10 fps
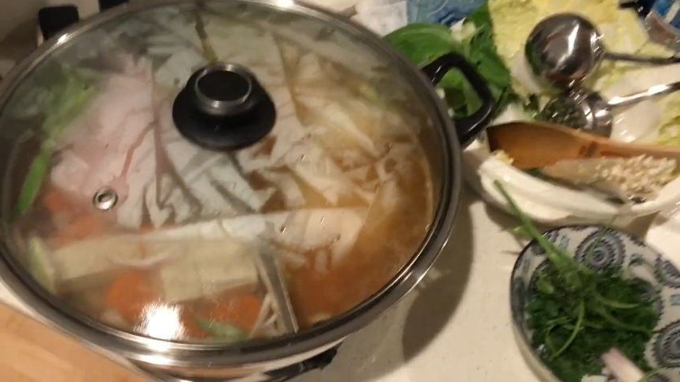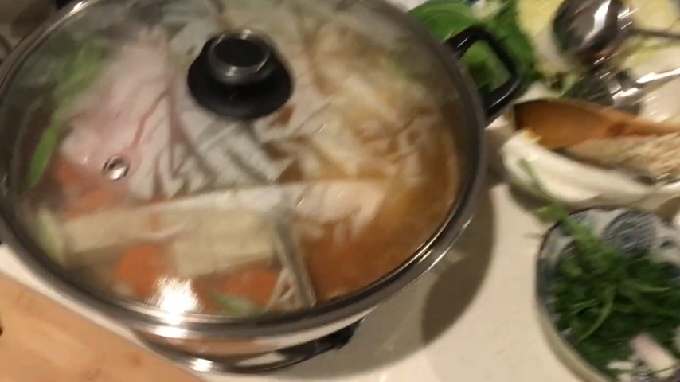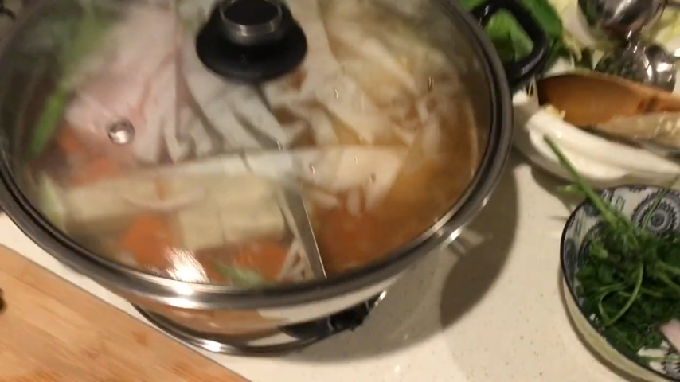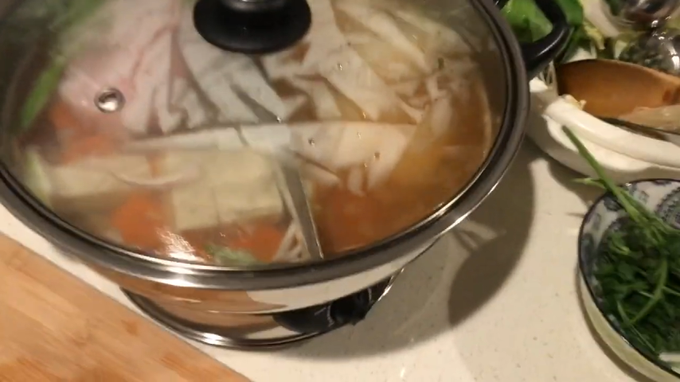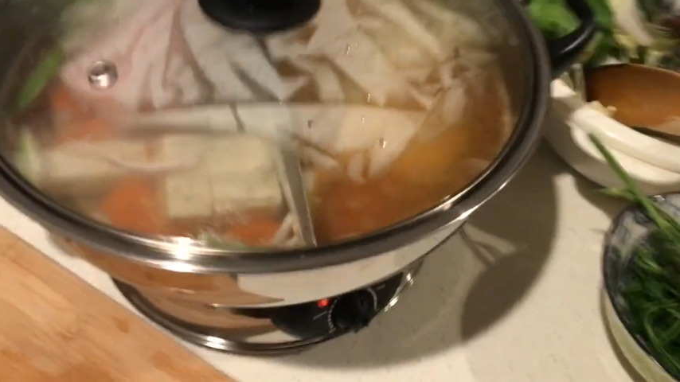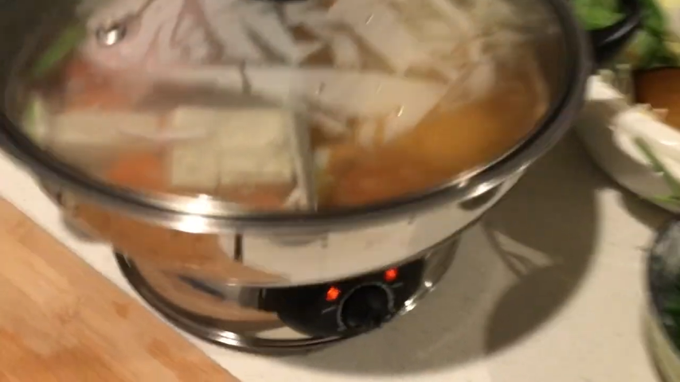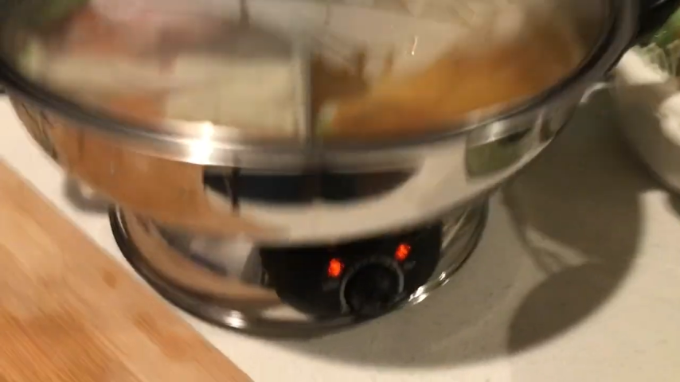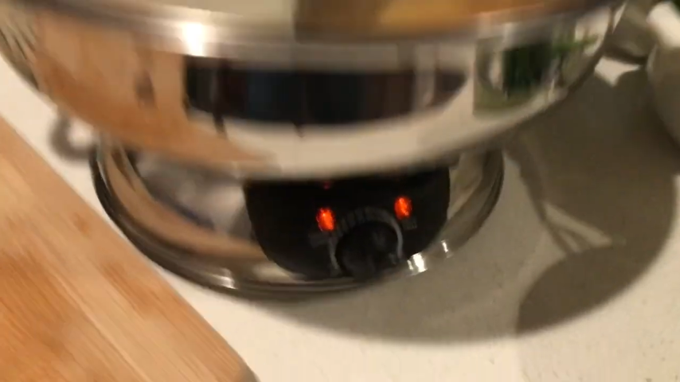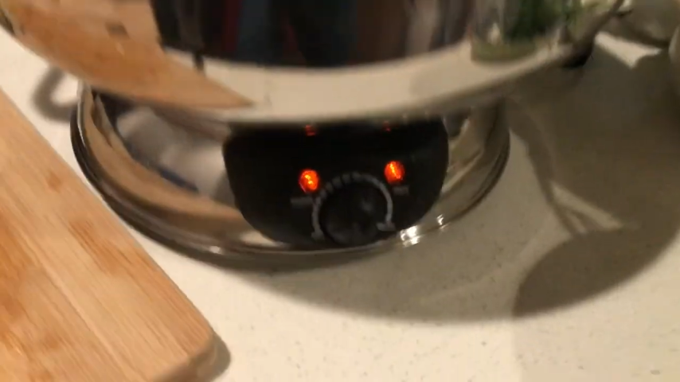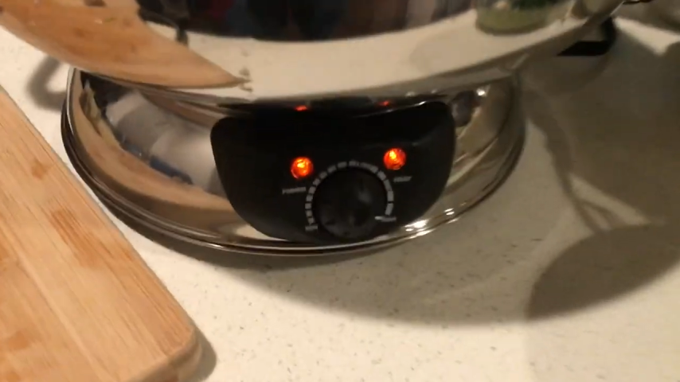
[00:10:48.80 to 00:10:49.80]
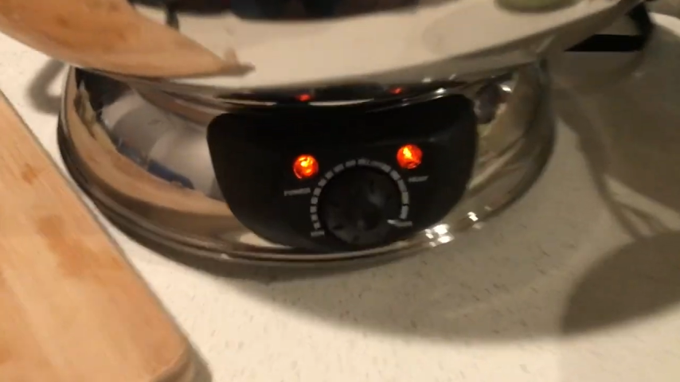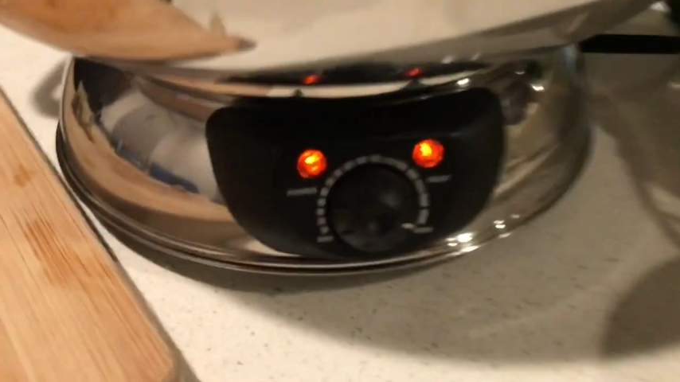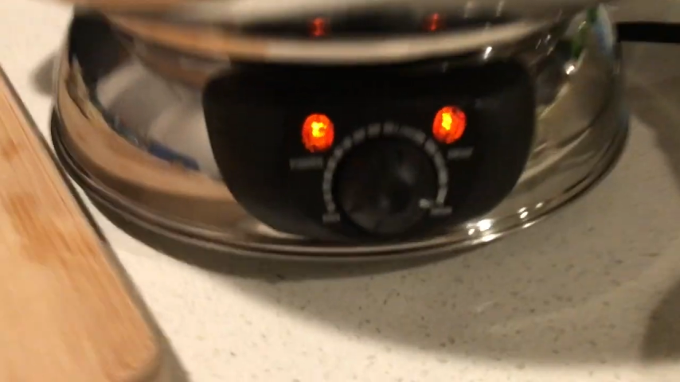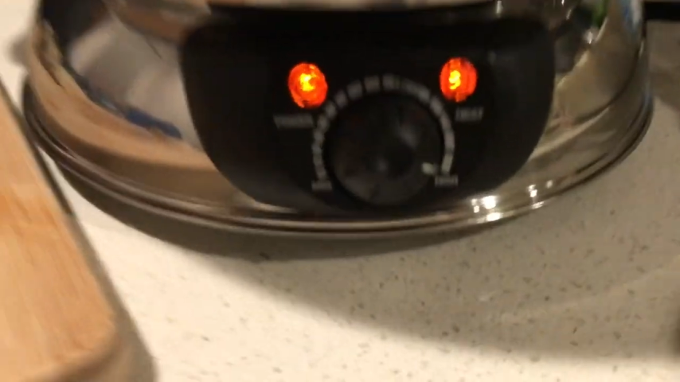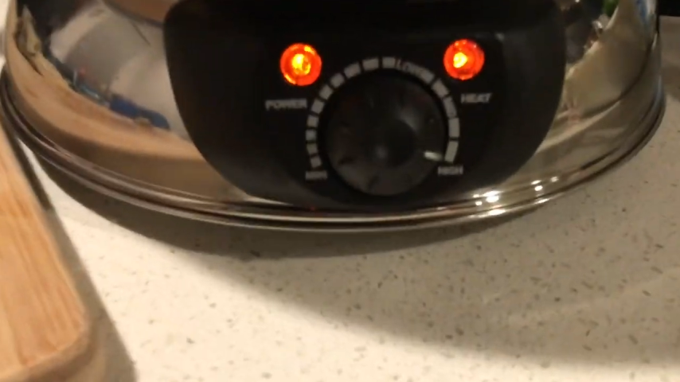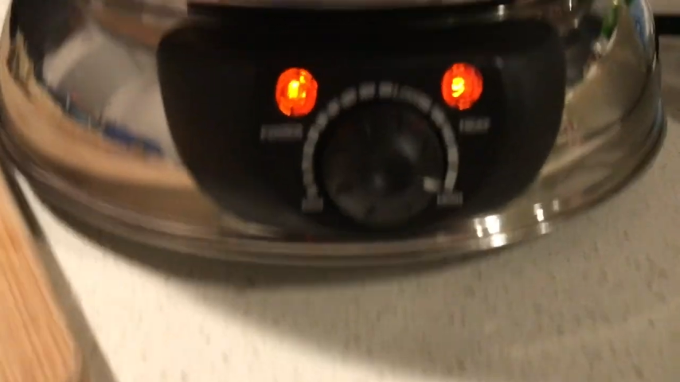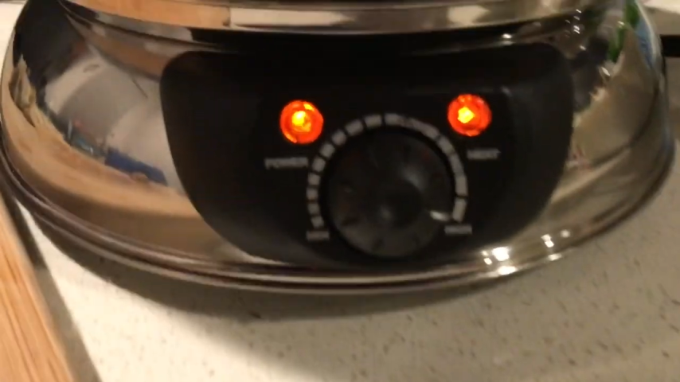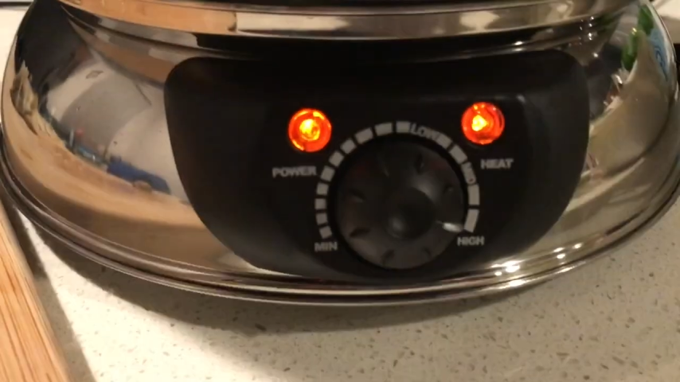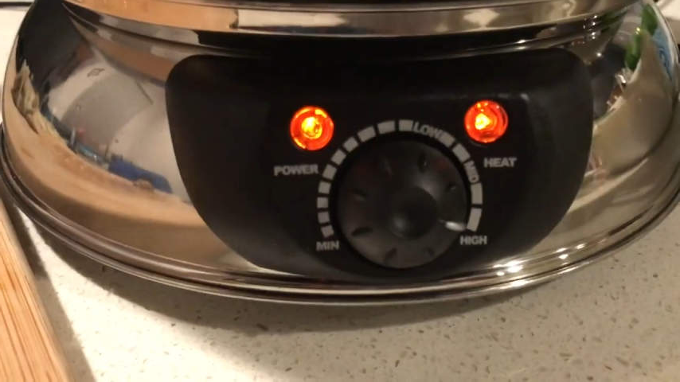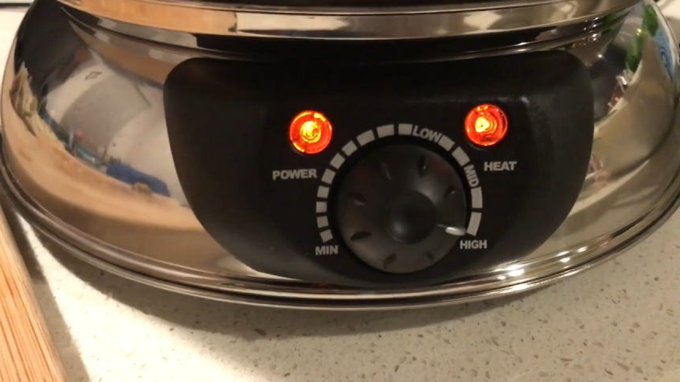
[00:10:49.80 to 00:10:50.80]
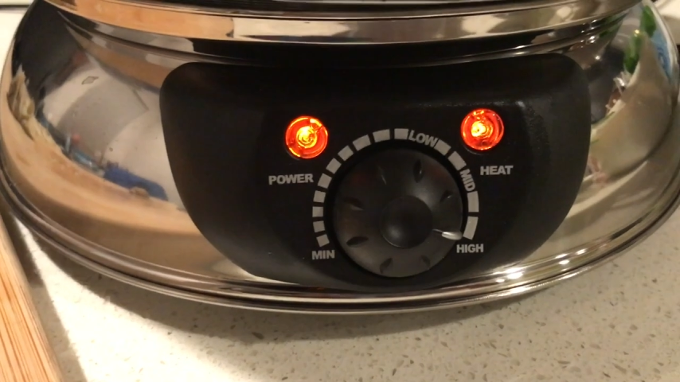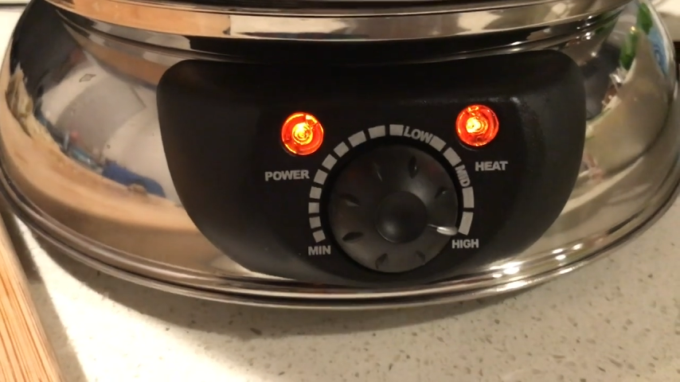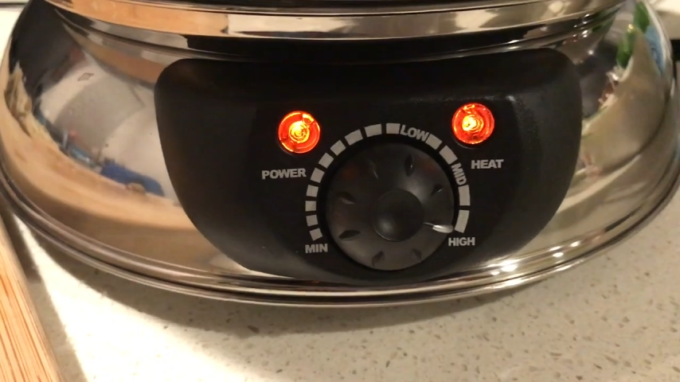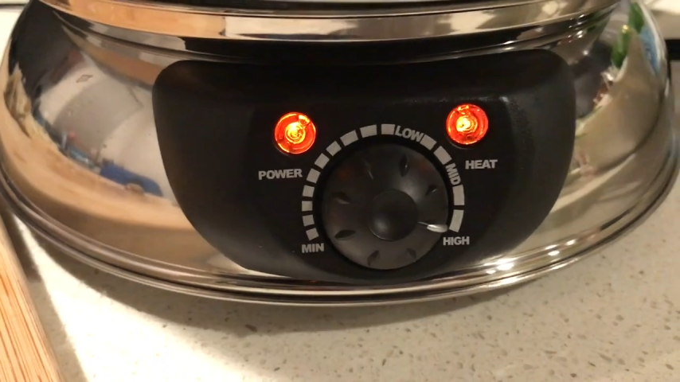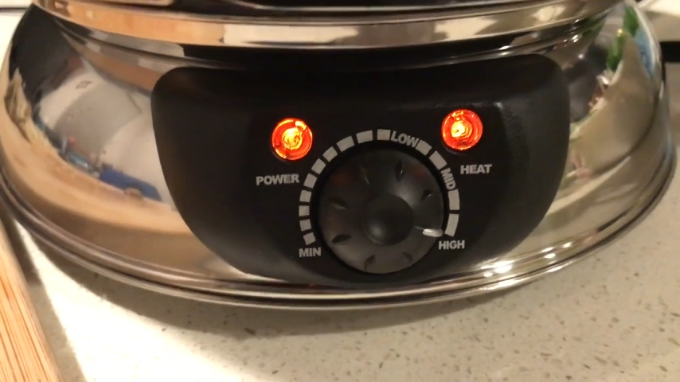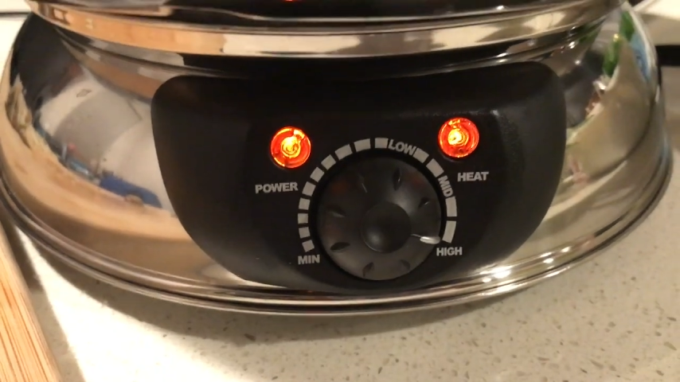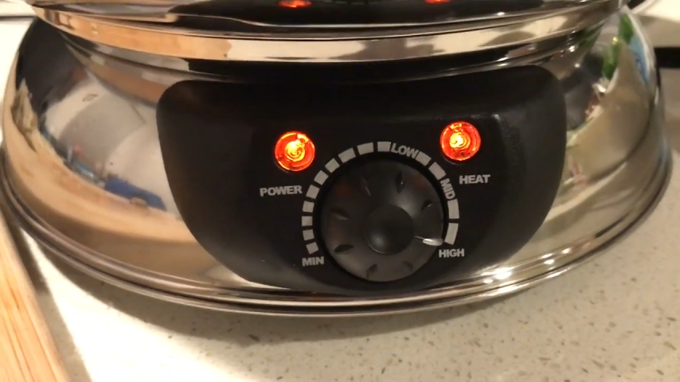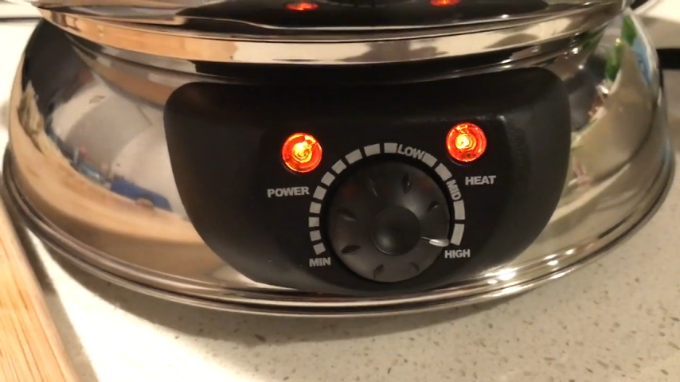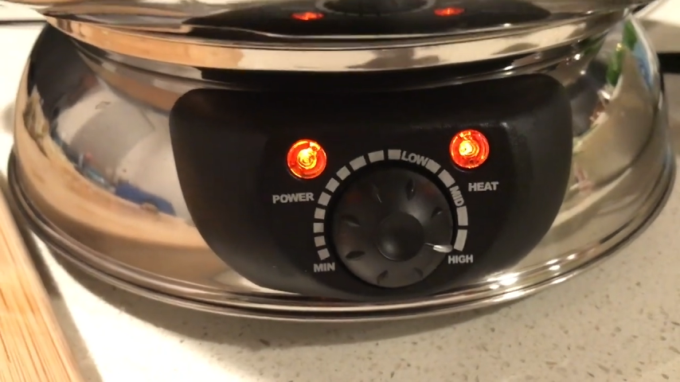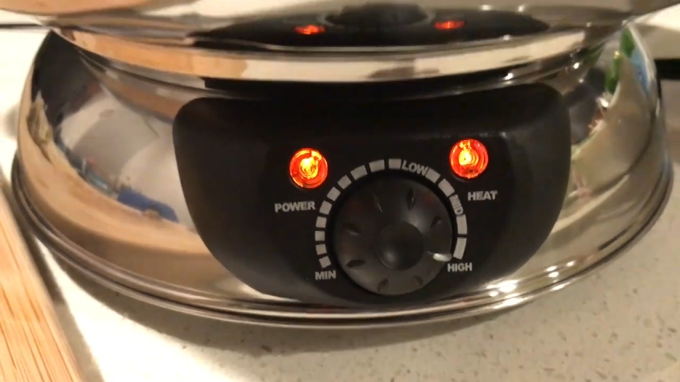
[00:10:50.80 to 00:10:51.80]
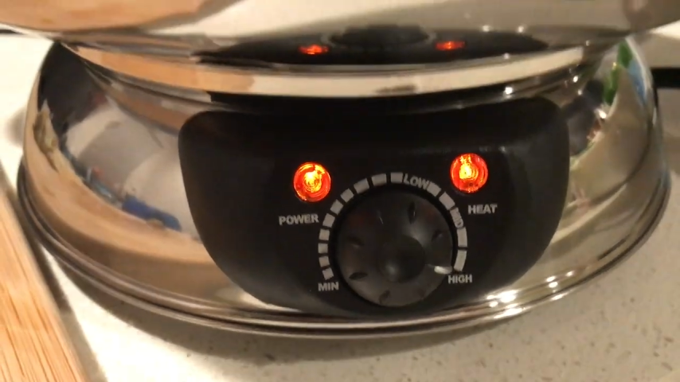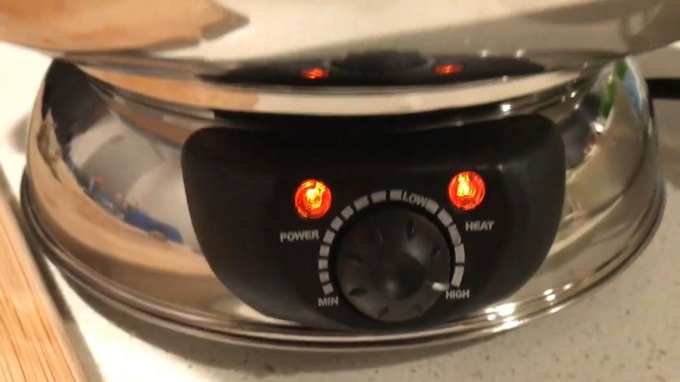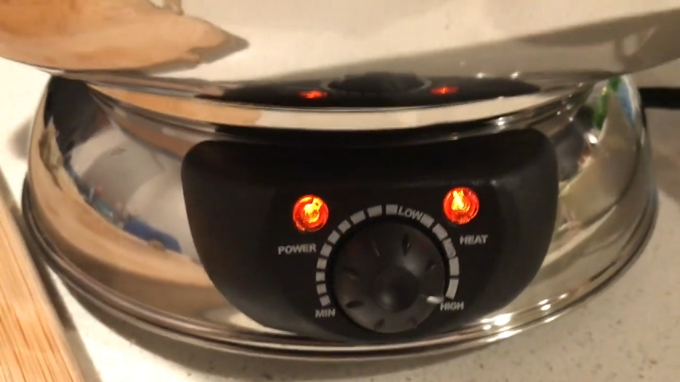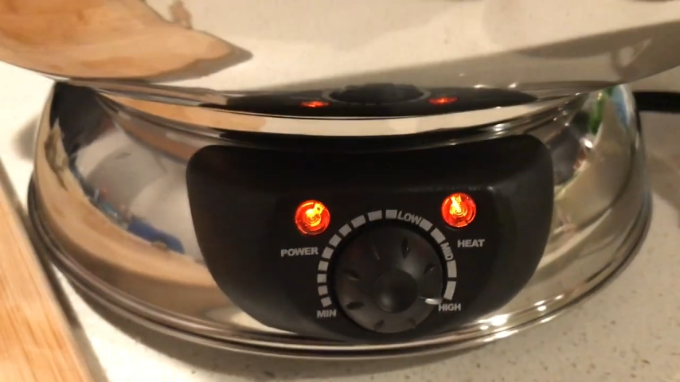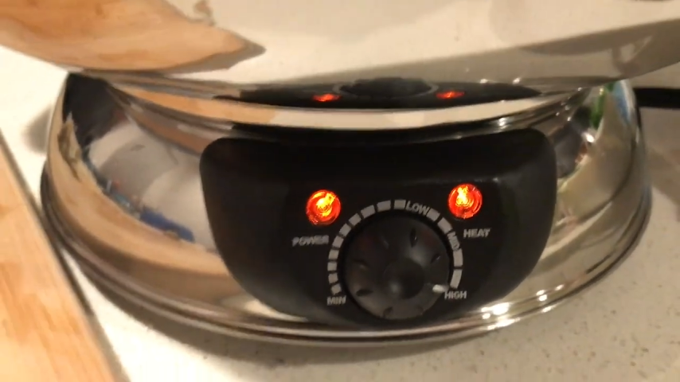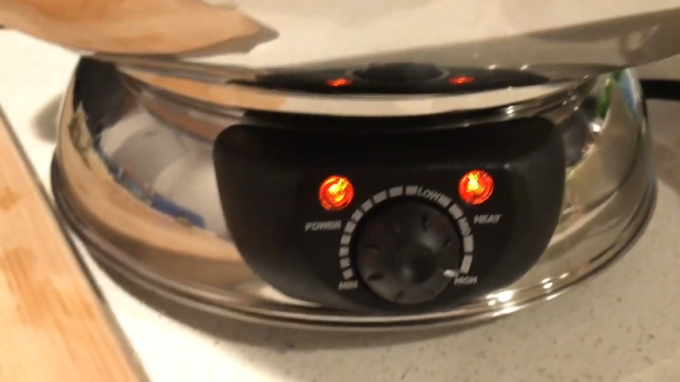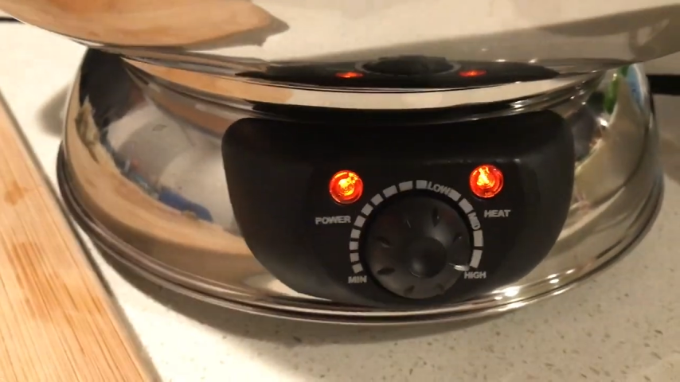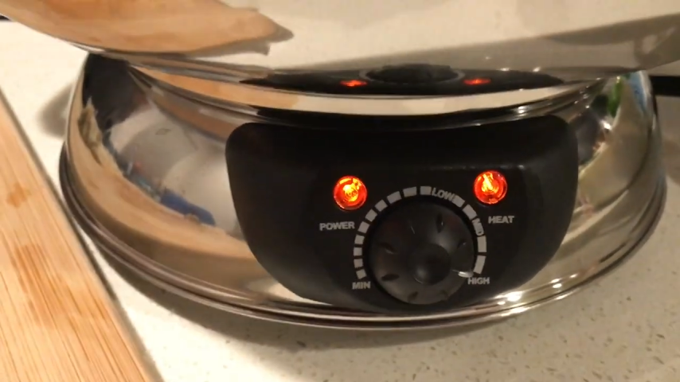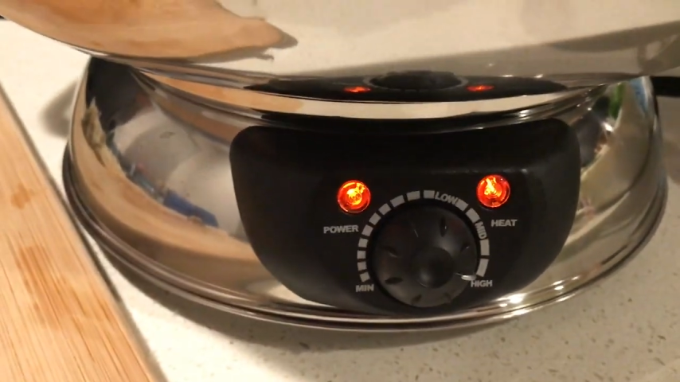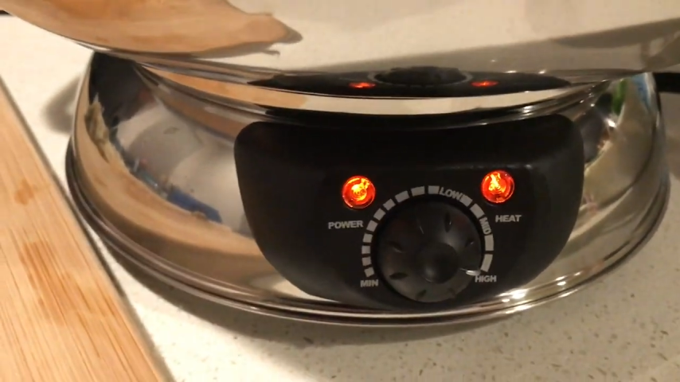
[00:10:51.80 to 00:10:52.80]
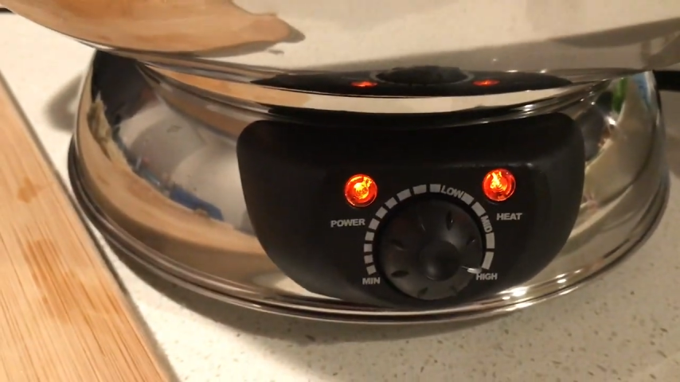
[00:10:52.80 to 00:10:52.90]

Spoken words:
No face is visible, so there are no lips to read.